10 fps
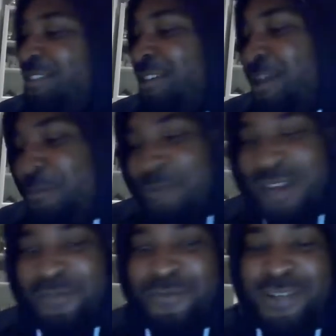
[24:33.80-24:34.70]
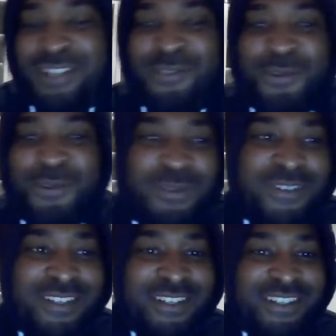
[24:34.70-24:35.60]
Come back 3-2.
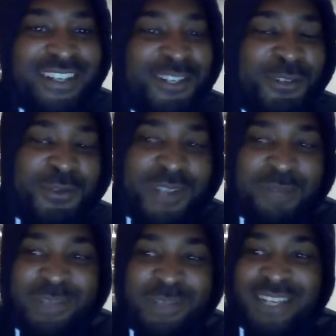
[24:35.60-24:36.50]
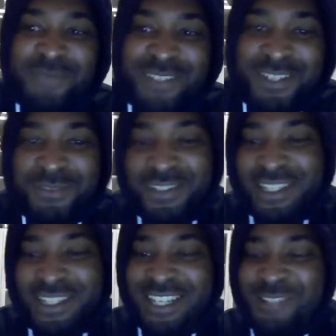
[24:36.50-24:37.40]
Our new number 7,
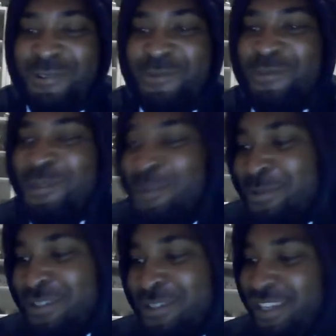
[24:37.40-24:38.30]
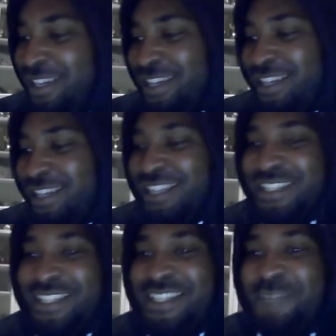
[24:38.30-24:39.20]
Cavani, gets 2 goals, gets
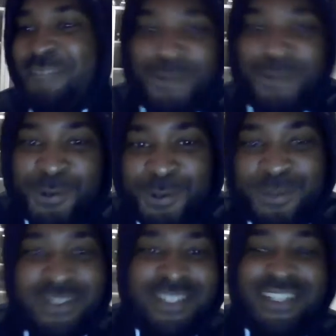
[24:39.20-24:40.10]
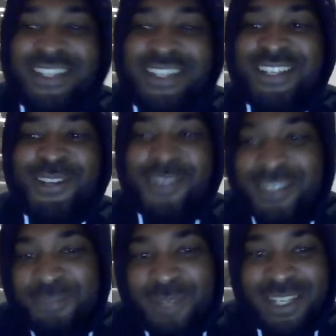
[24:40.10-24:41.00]
a typical
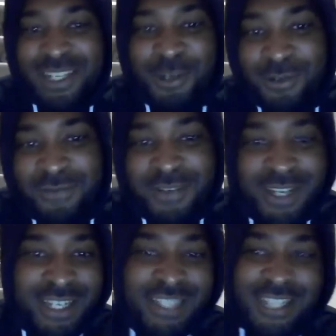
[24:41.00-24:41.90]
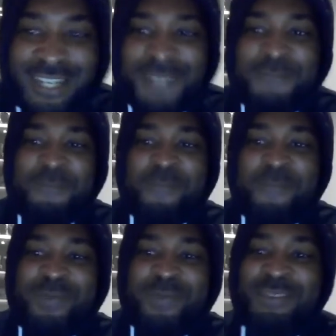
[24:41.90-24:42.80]
last-minute goal, Fergie time,
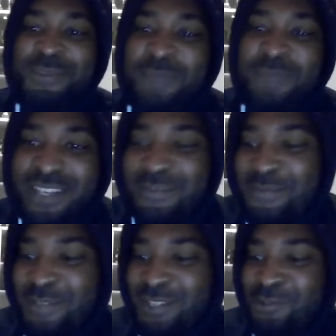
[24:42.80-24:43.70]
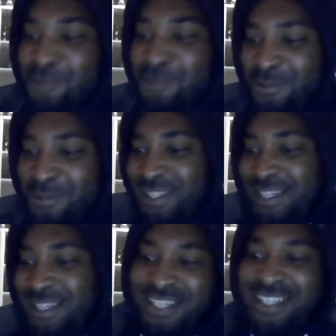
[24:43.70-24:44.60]
to make it 3-2.
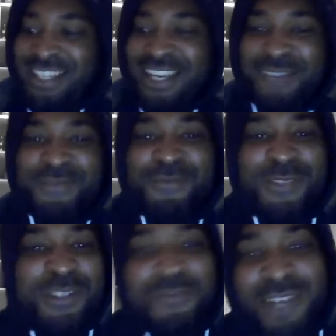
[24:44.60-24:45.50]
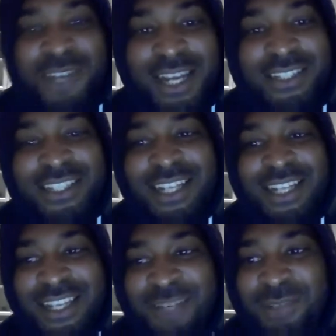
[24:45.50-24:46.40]
Kev, what's your reaction to
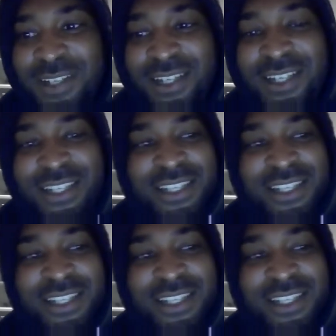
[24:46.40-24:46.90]
that game today?